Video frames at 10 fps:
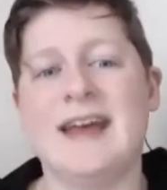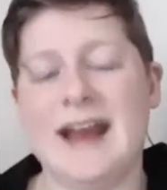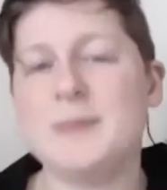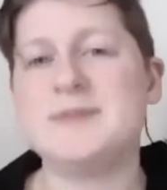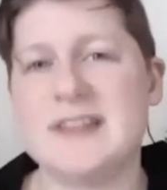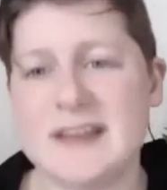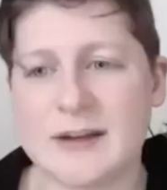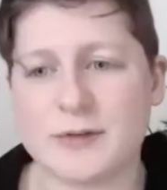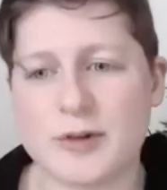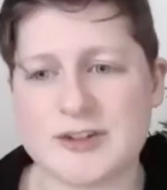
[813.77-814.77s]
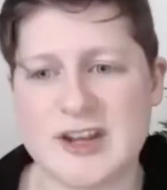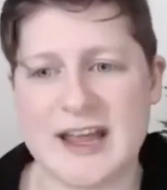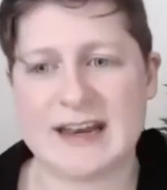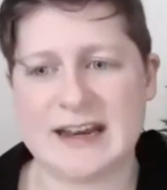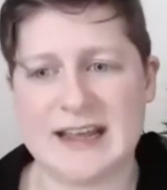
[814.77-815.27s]
it helps to think of
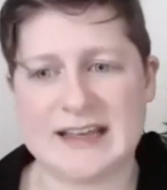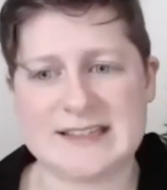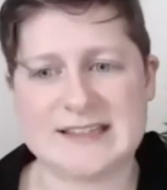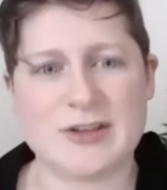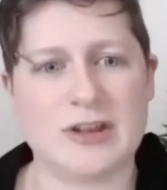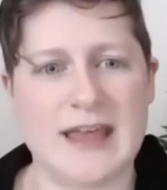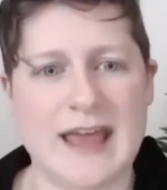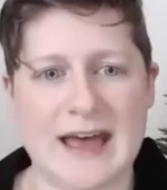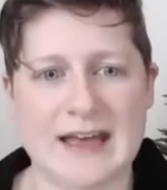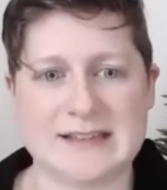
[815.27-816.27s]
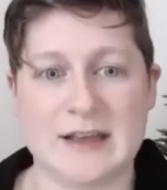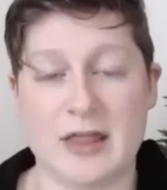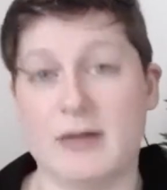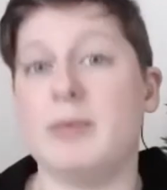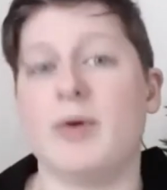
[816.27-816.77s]
Christianity essentially as
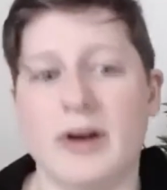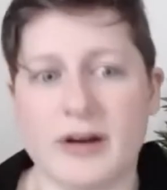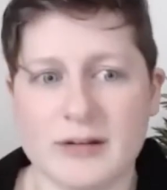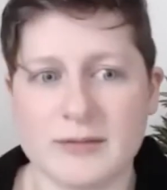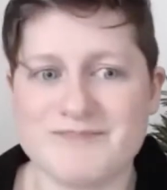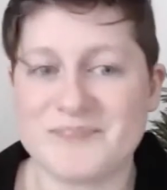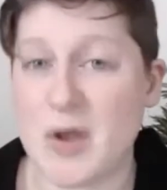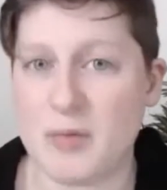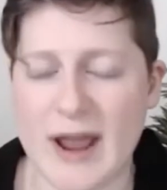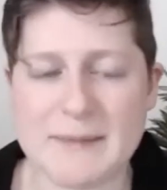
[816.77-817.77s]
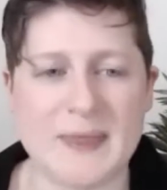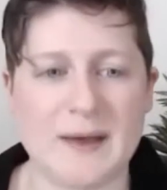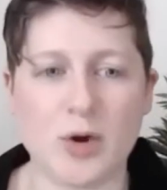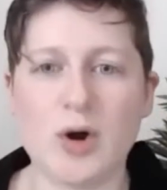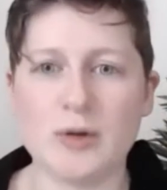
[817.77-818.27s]
the Borg, right? The
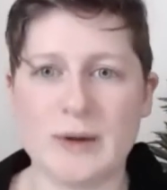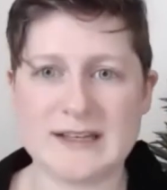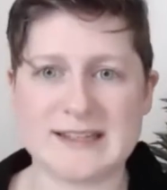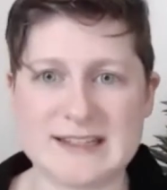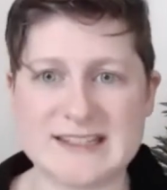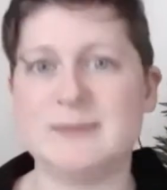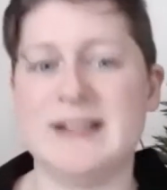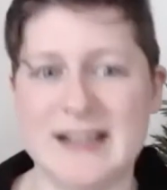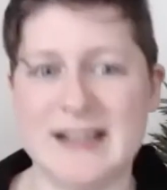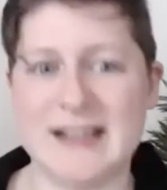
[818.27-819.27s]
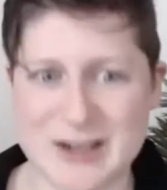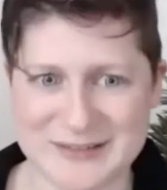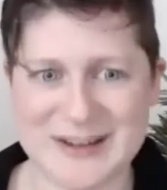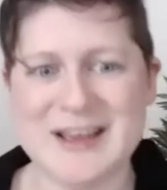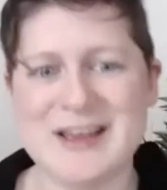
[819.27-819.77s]
goal was
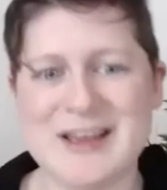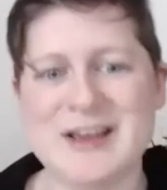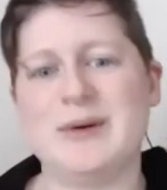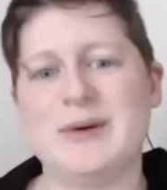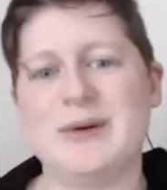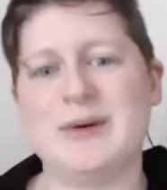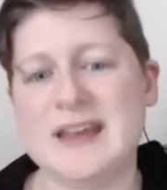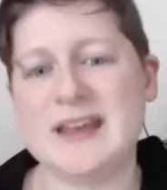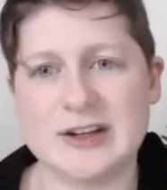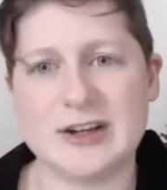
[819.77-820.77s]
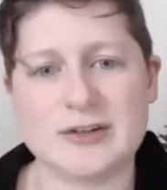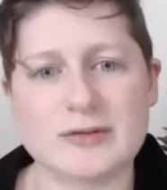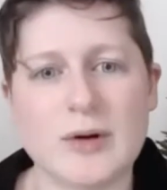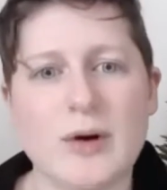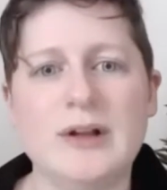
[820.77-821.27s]
assimilation with the intent to
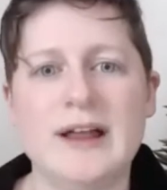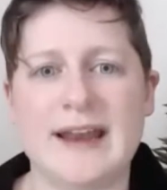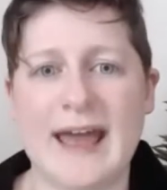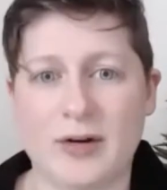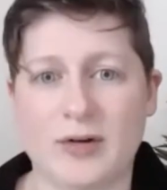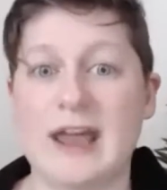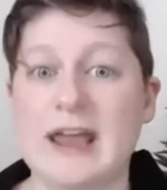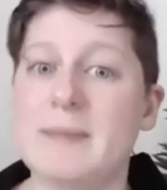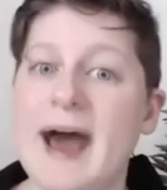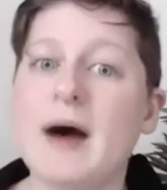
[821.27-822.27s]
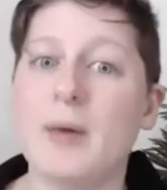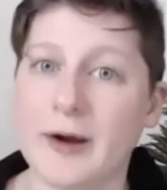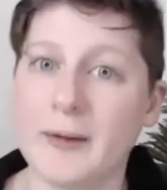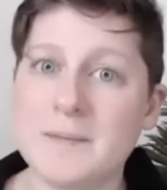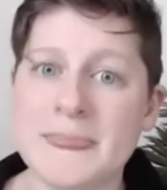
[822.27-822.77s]
control and aggregate
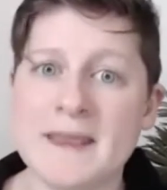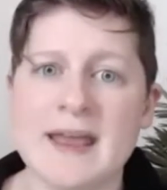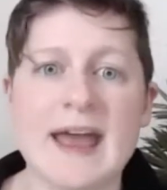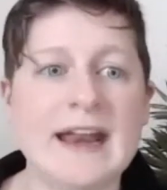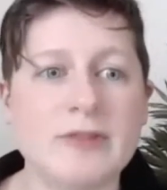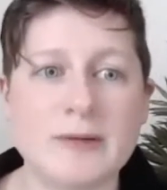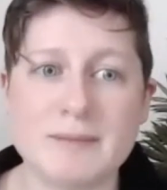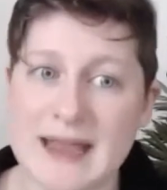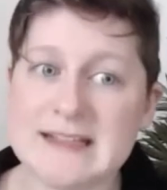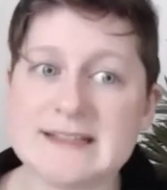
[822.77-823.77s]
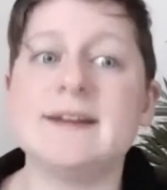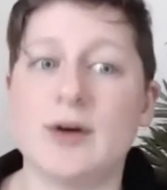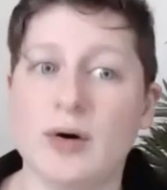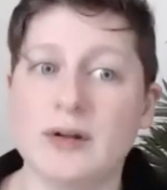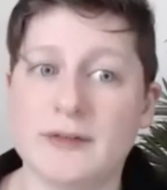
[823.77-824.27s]
power. And it remains the
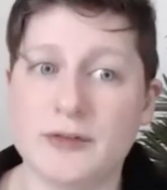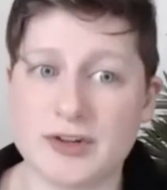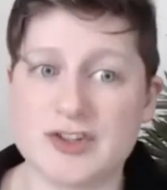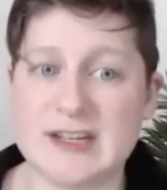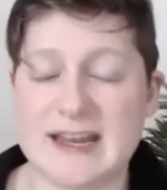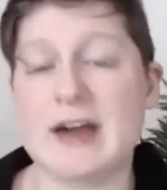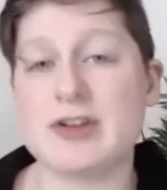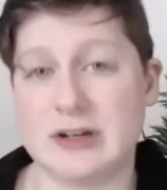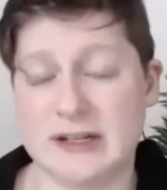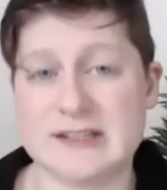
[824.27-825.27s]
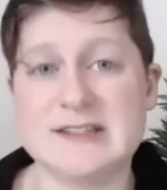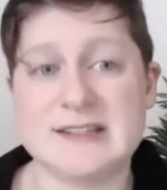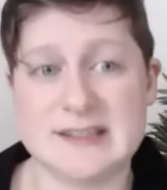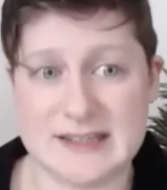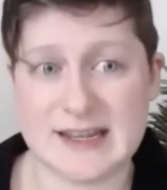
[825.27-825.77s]
goal of Christian
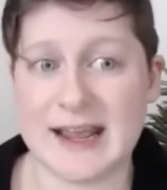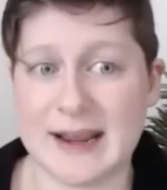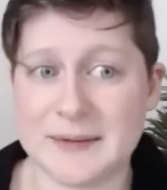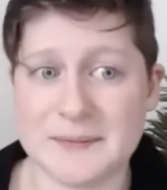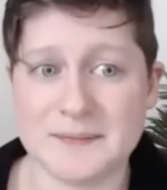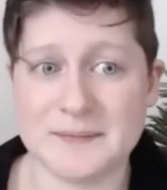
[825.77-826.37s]
nationalists today.